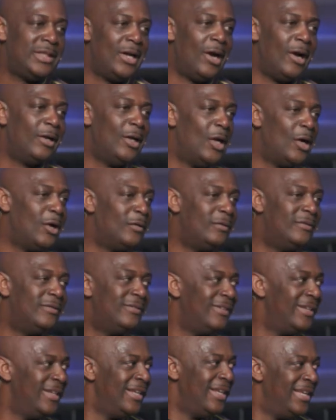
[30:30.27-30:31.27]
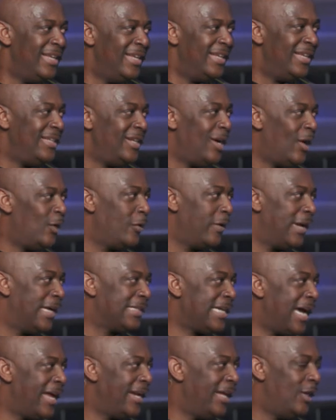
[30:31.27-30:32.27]
Y'all know. Y'all know
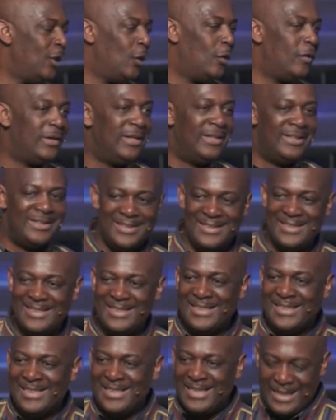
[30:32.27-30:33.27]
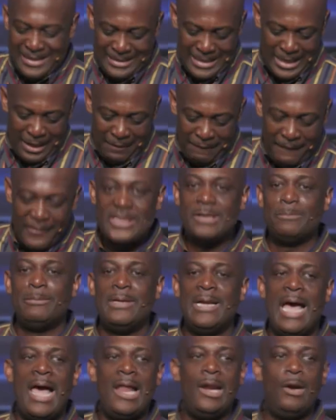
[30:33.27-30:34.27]
that's how they do it. Then the
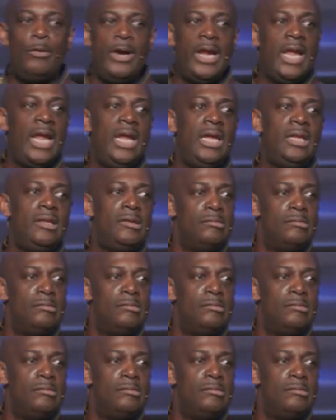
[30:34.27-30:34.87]
fishermen holler, read!